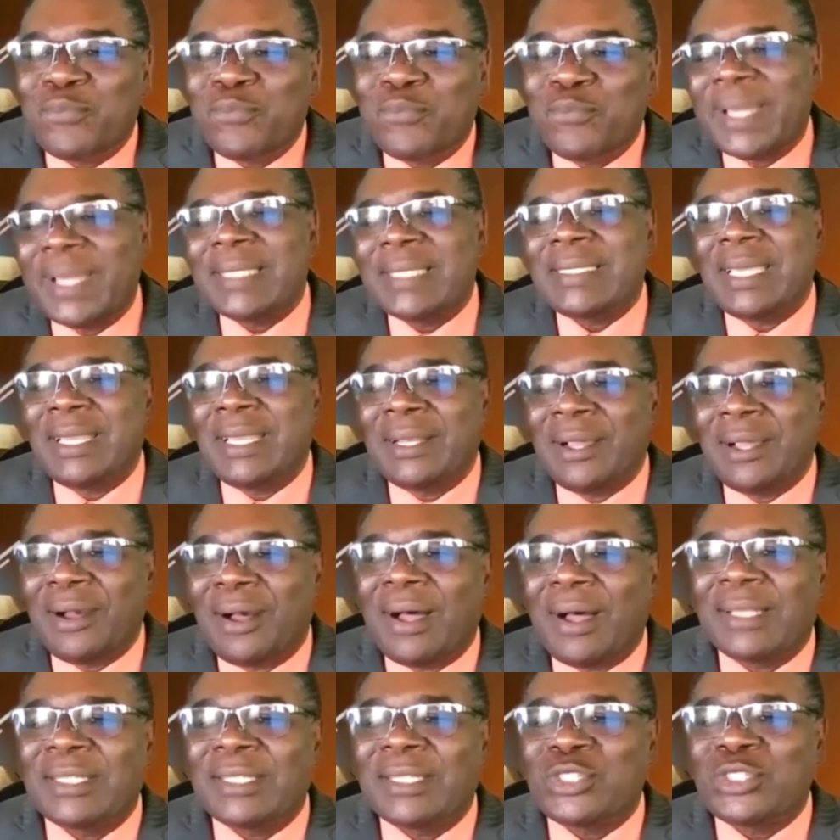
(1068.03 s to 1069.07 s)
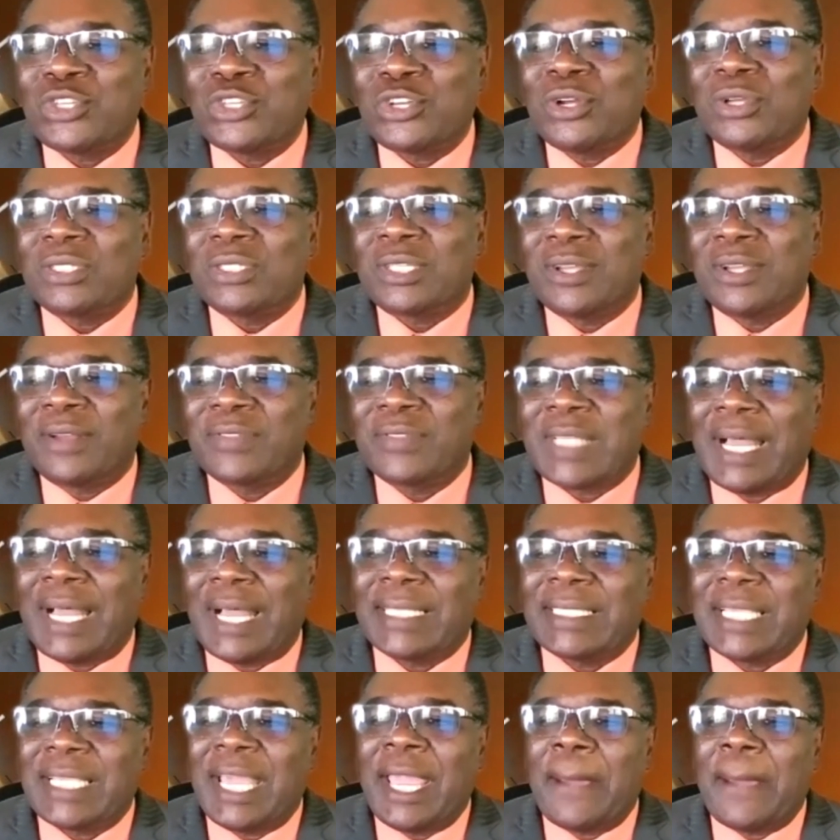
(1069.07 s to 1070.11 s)
praise in God
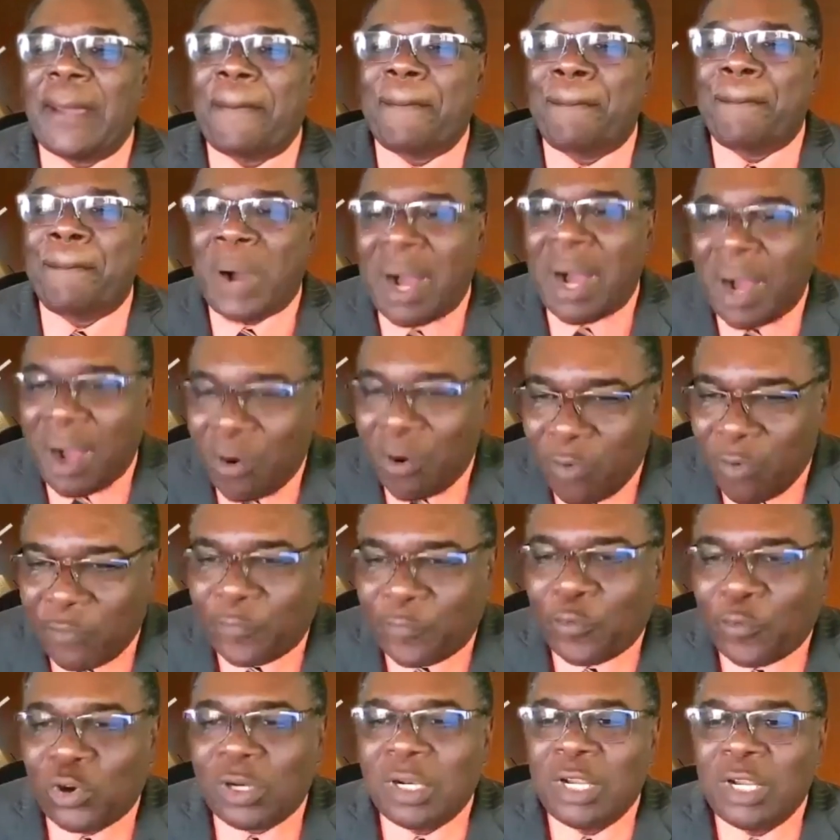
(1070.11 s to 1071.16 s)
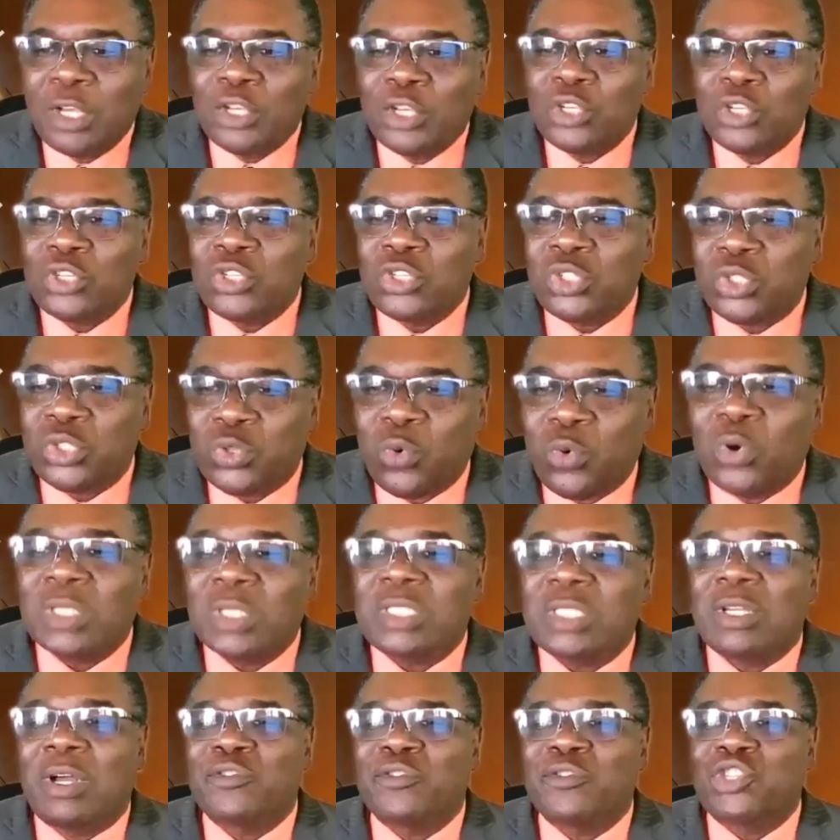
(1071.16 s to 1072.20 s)
serves as a powerful
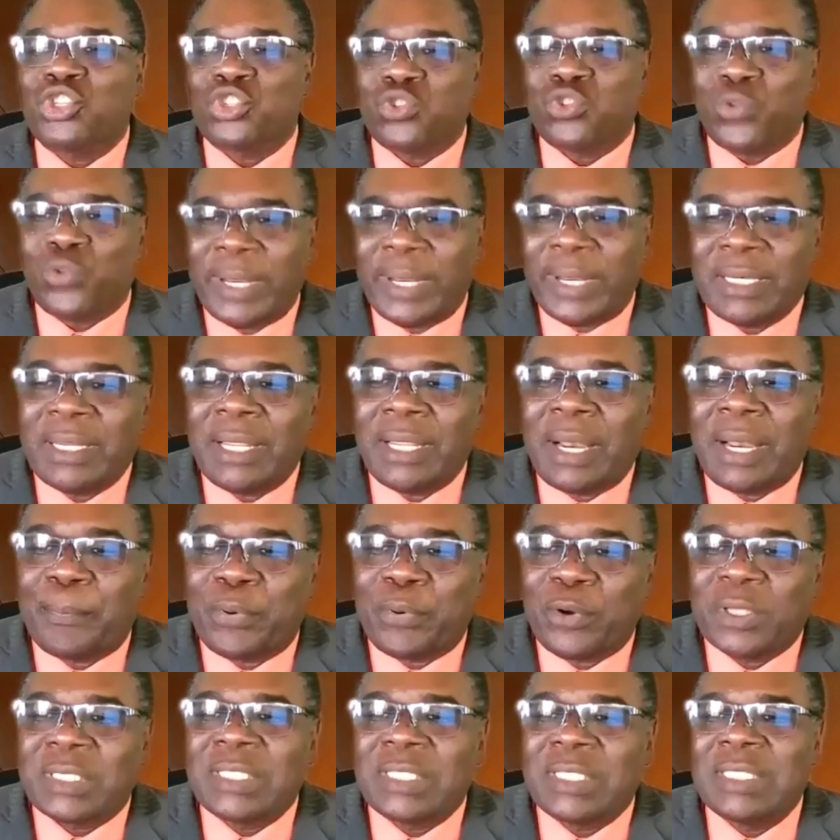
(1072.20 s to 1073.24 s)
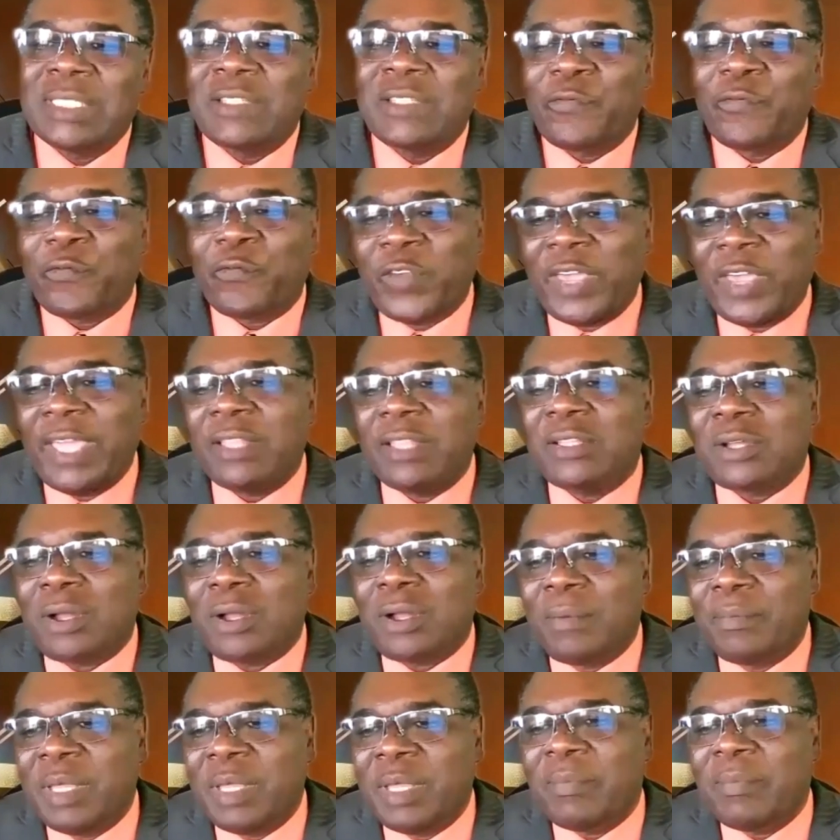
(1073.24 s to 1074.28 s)
source of strengthening a person's
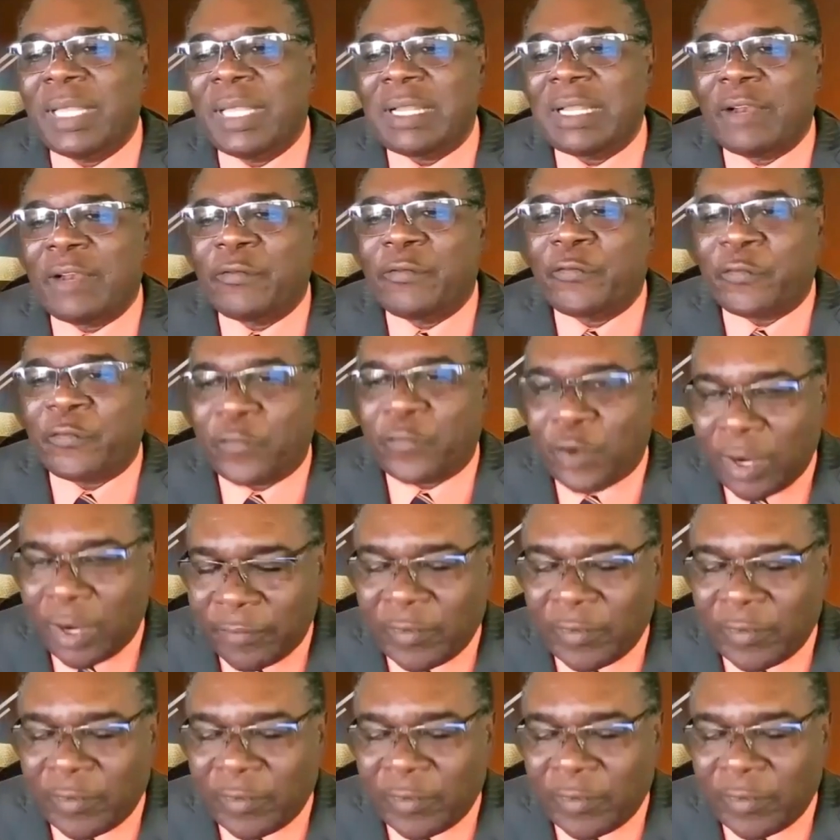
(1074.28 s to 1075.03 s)
faith, commitment, and